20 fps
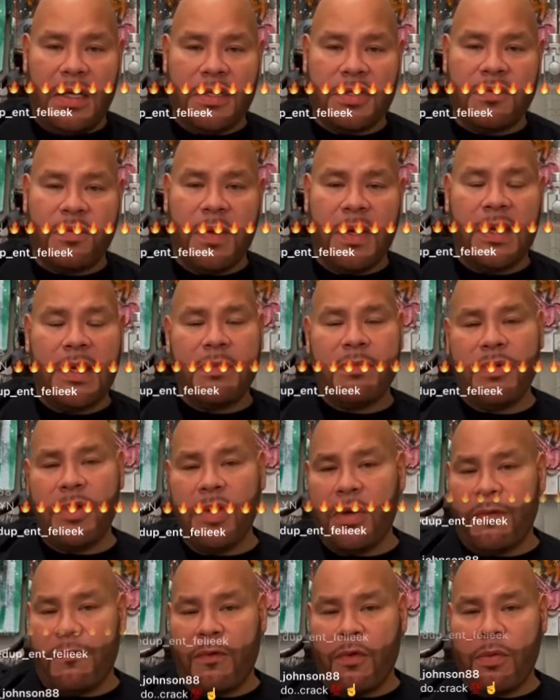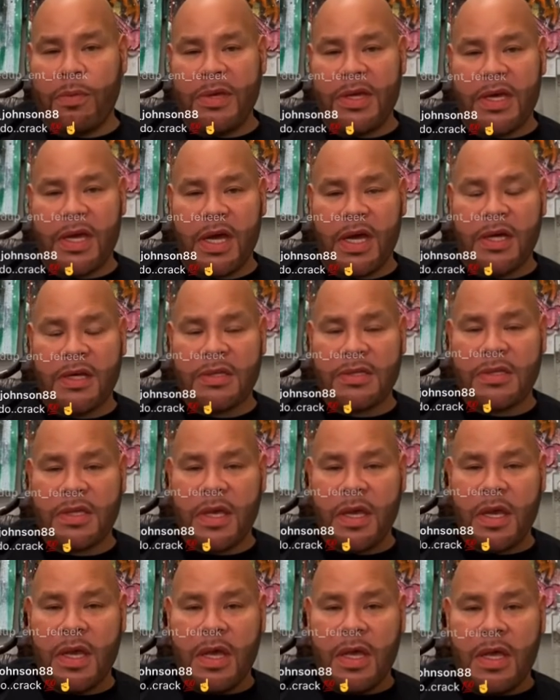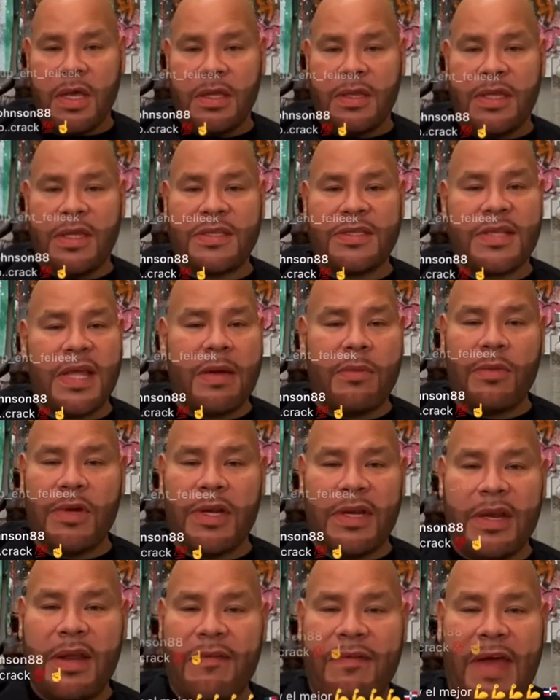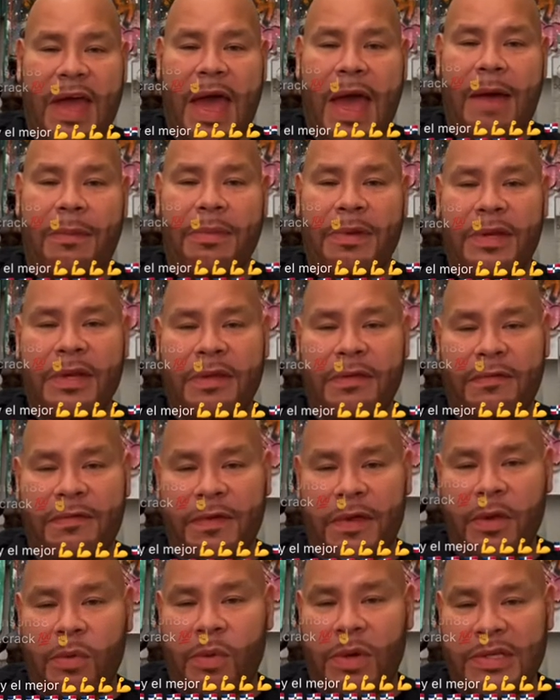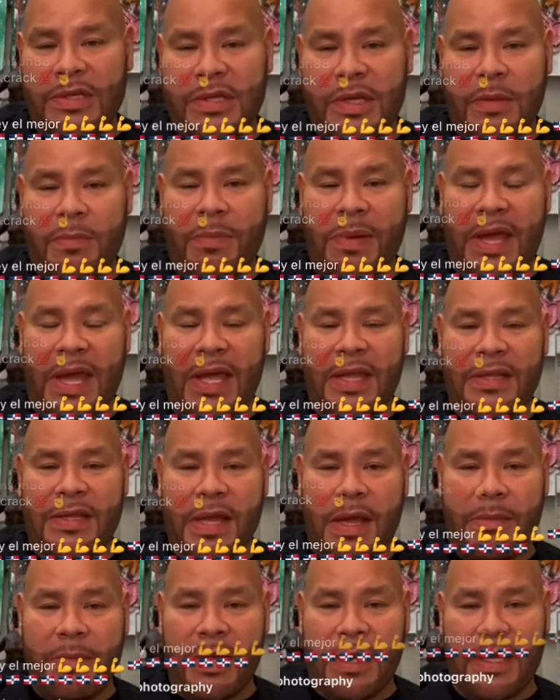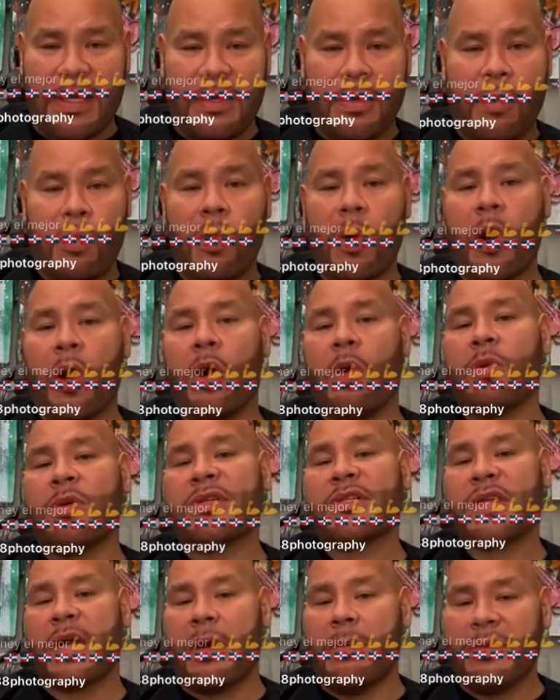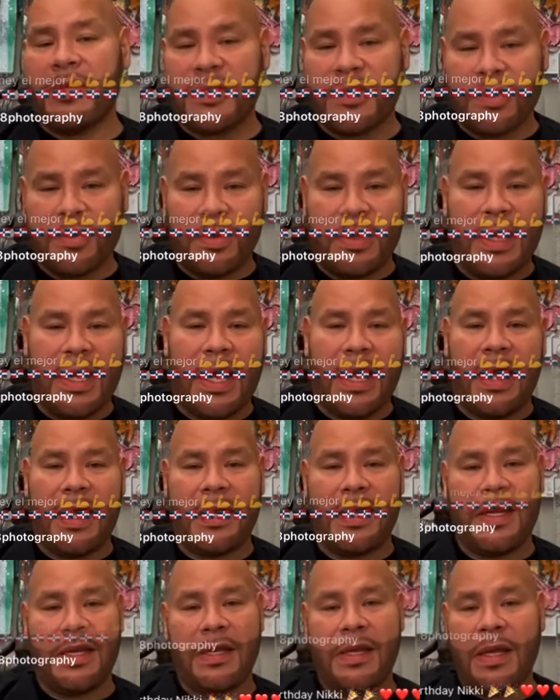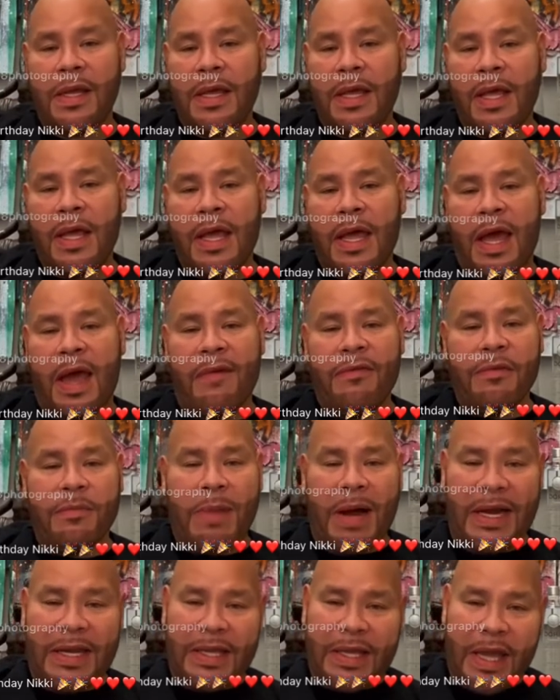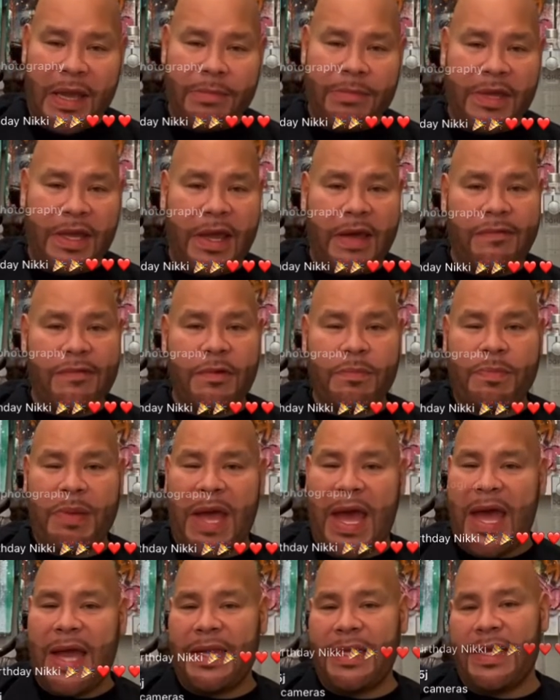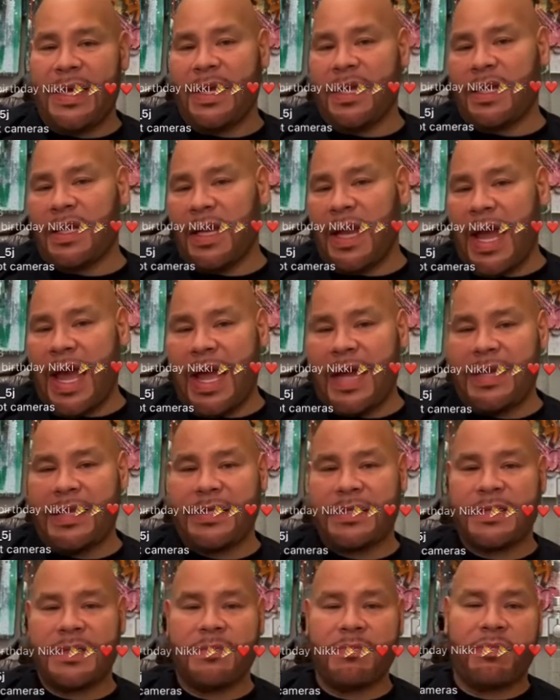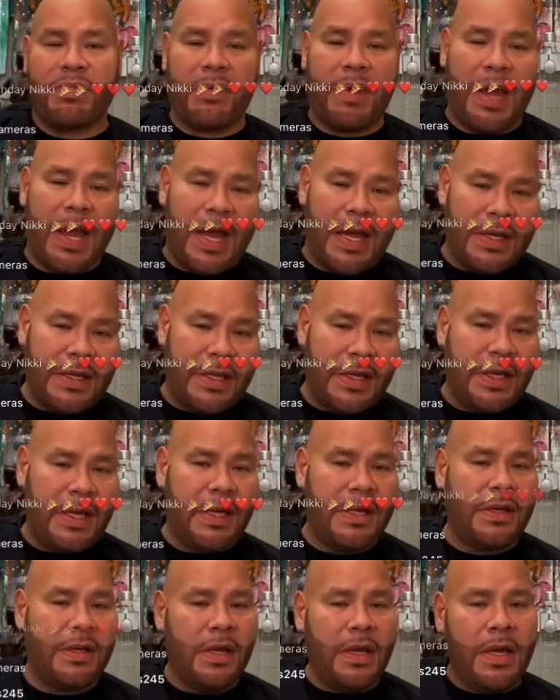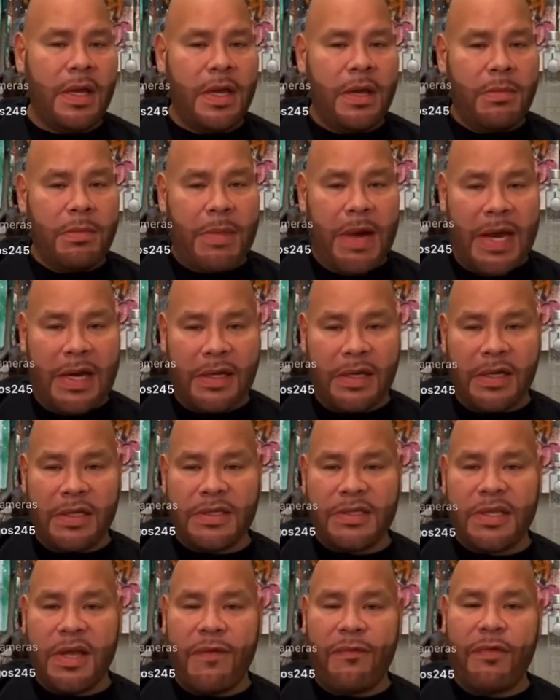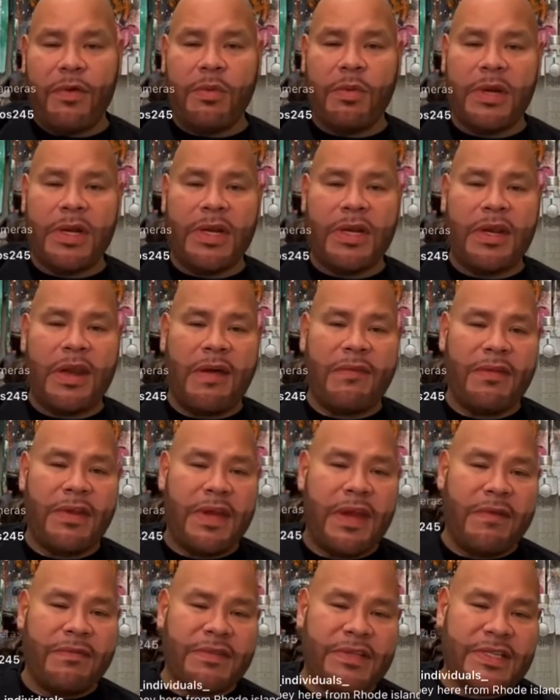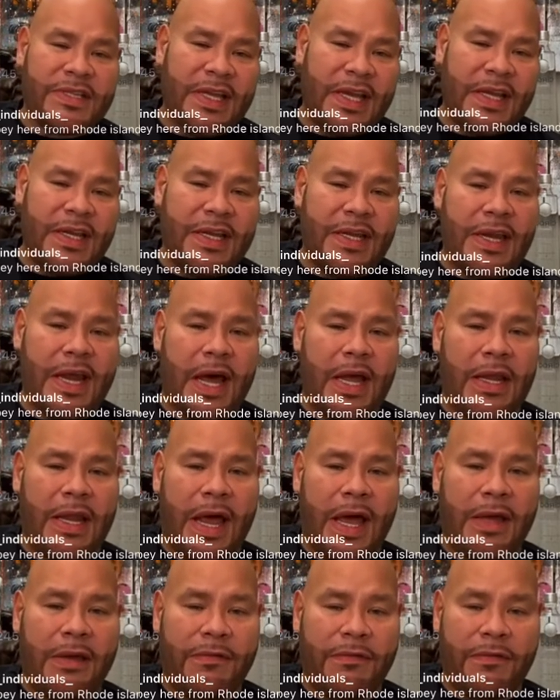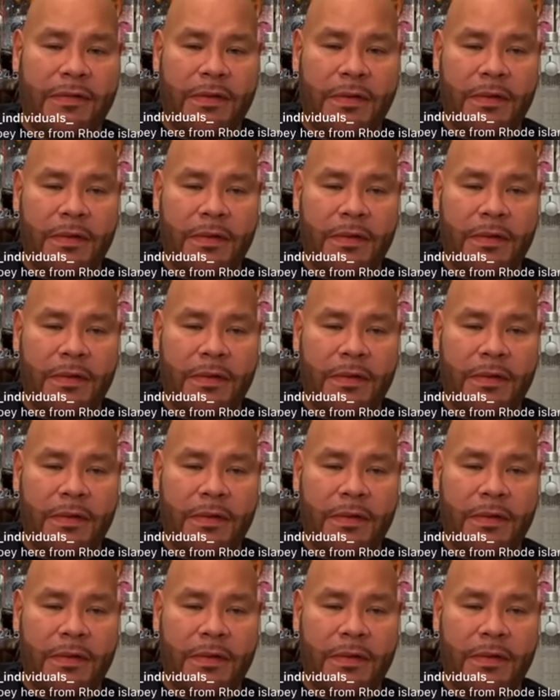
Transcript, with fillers: is really beautiful because this thing would have never happened if it wasn't a pandemic and the world was coming to an end and everybody came together, Patty and Gladys and Brandy and Monica, stuff we would have never seen in our life.